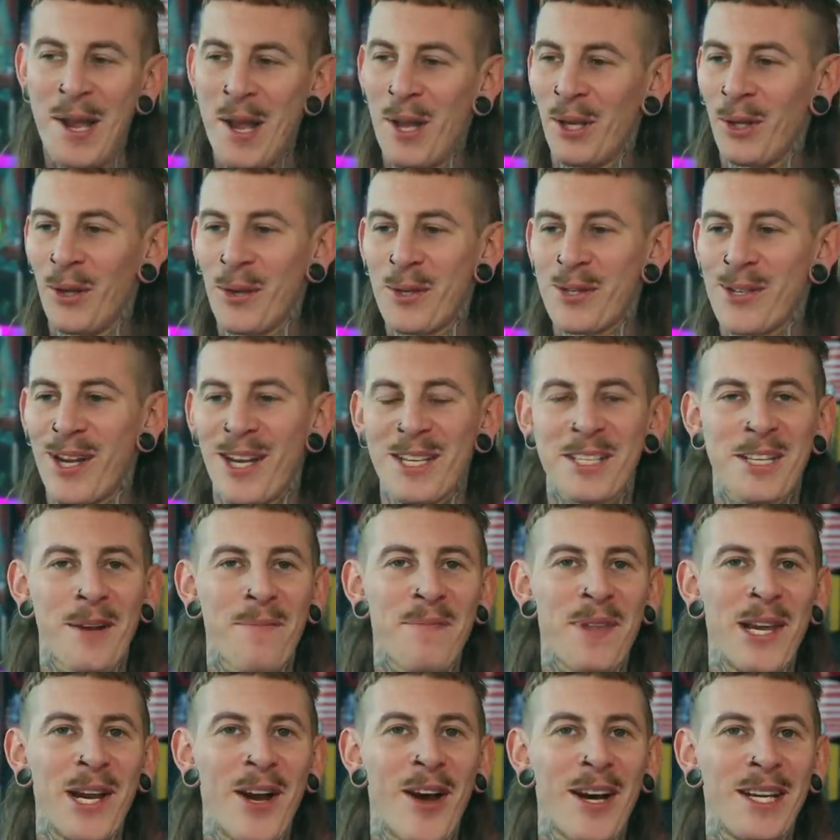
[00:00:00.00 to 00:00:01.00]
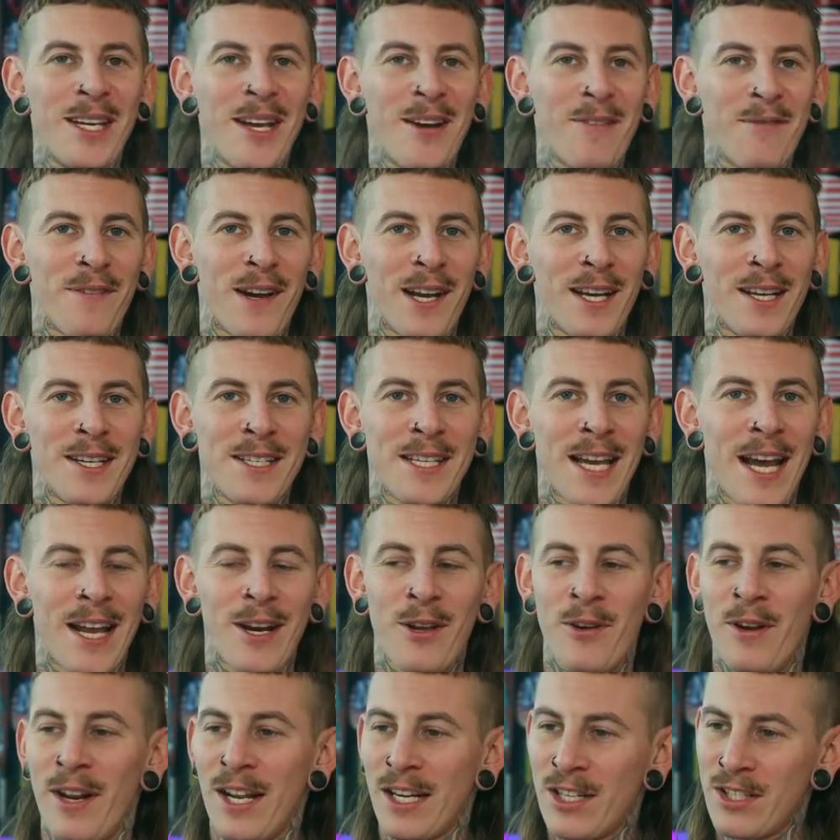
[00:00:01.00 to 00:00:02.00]
looks like something I'd get fucking
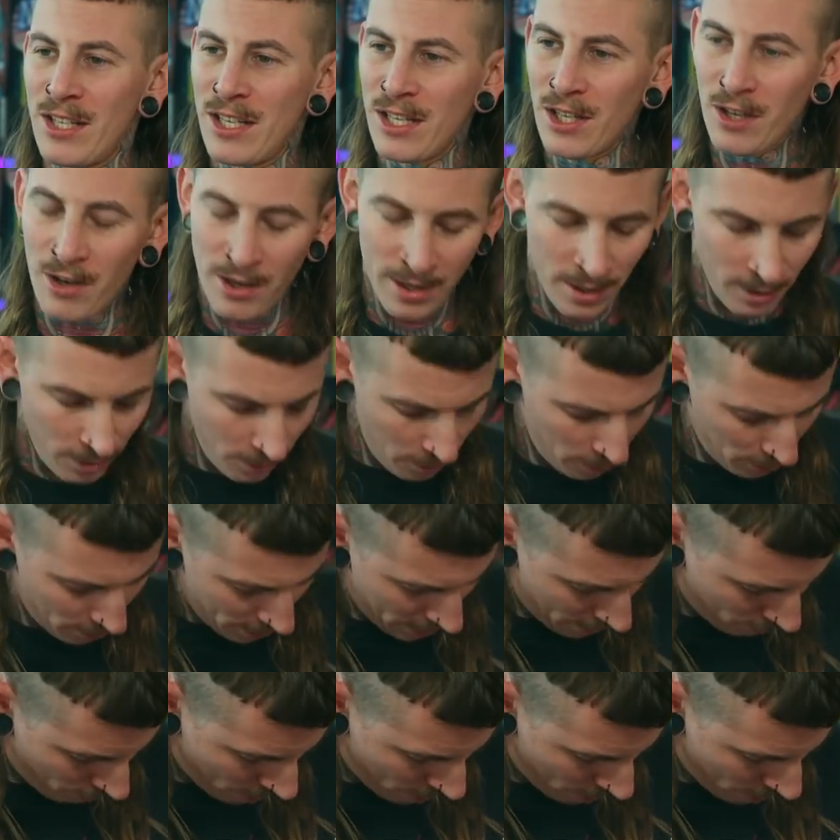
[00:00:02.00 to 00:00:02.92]
tattooed. Actually, it kind of looks like